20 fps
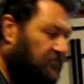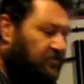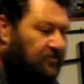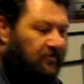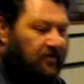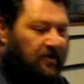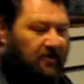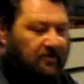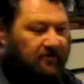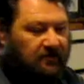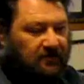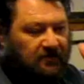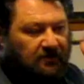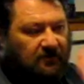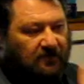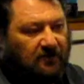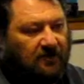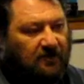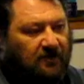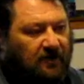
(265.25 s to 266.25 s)
around
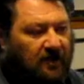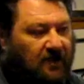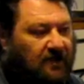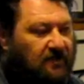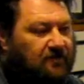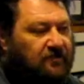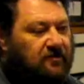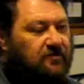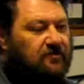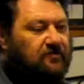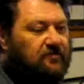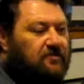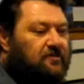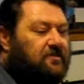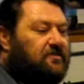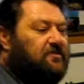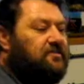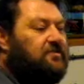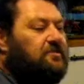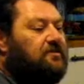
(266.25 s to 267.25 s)
18
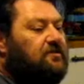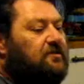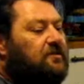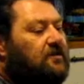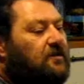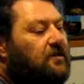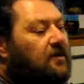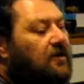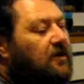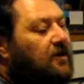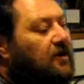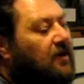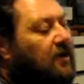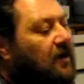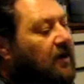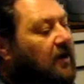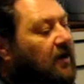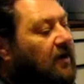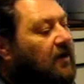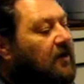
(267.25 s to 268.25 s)
degrees.
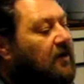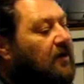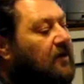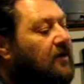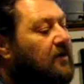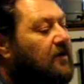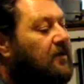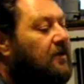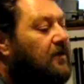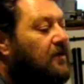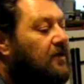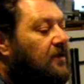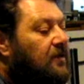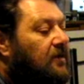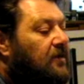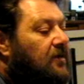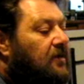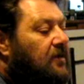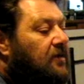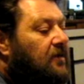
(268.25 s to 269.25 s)
Uh,
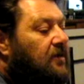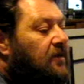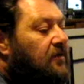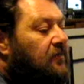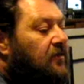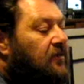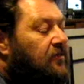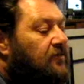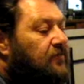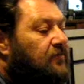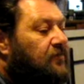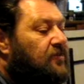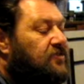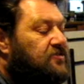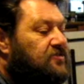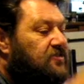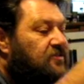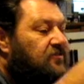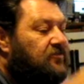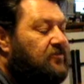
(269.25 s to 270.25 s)
then went in the fridge
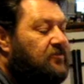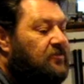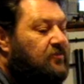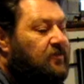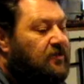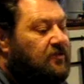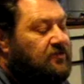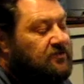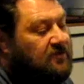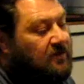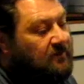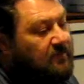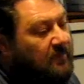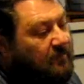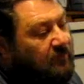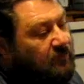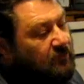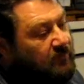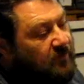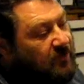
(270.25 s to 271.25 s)
just for a quick jump
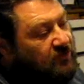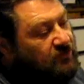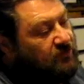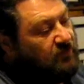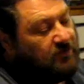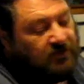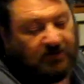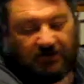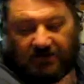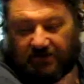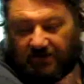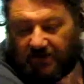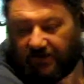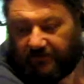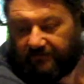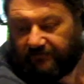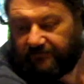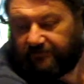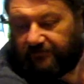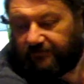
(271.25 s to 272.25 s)
up to about 20. Um,